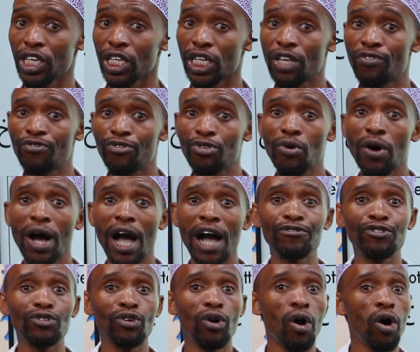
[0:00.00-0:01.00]
If you
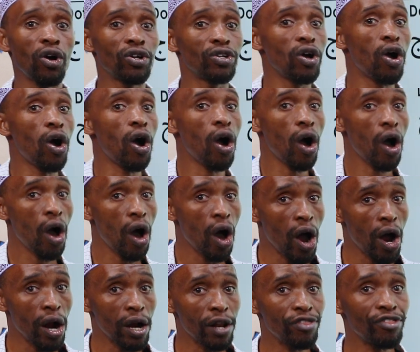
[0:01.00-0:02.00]
have scored
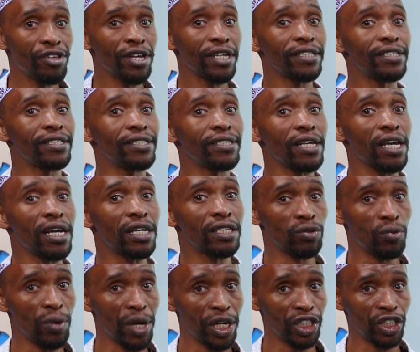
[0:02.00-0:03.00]
all the 6
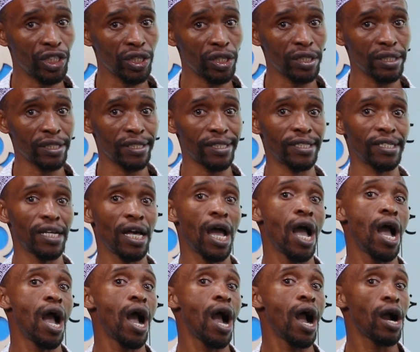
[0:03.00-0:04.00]
questions,
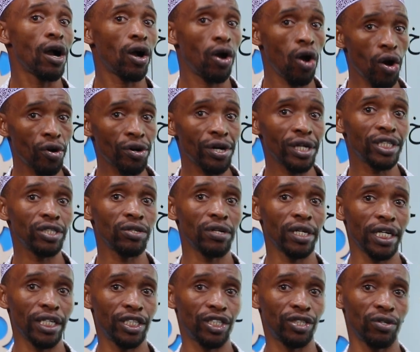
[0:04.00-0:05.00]

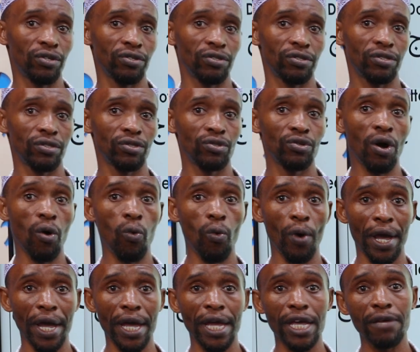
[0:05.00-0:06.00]
congratulations, you're
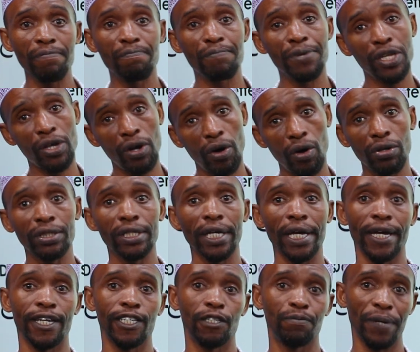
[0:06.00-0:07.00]
way beyond
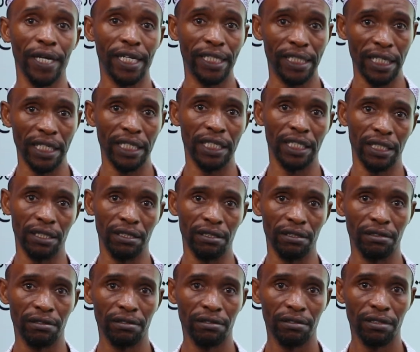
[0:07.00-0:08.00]

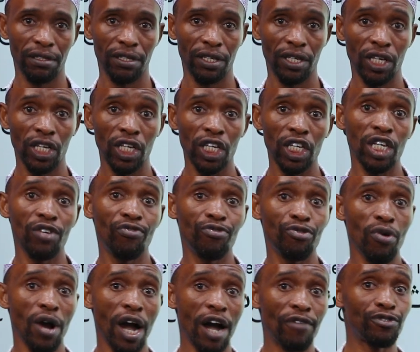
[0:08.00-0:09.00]
expectation. If
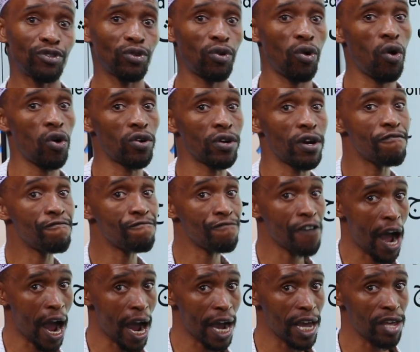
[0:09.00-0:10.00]
you have scored
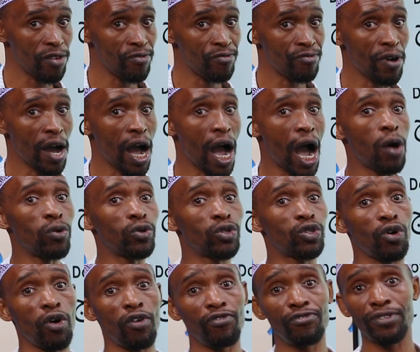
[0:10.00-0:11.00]
5
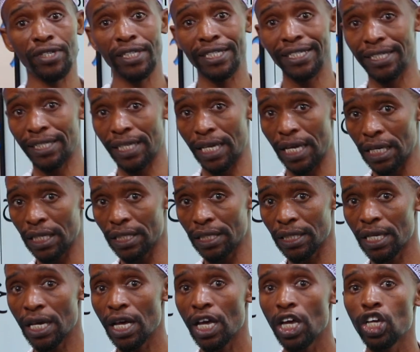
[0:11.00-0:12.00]
out of
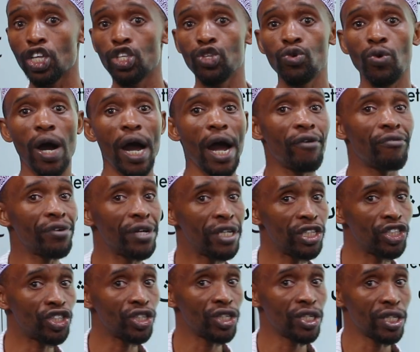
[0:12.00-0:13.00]
6, you are
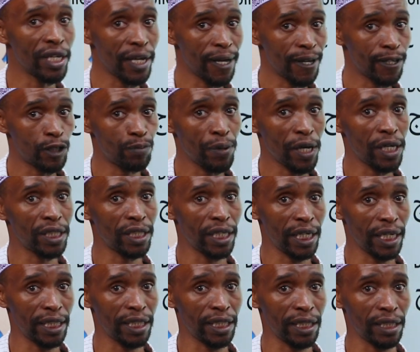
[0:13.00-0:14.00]
reaching
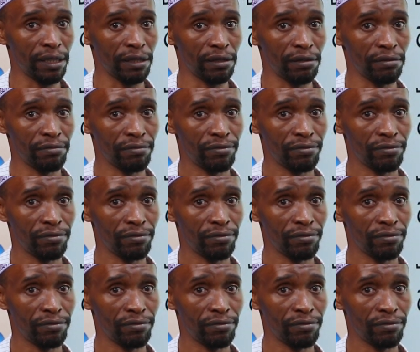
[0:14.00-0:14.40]
expectation.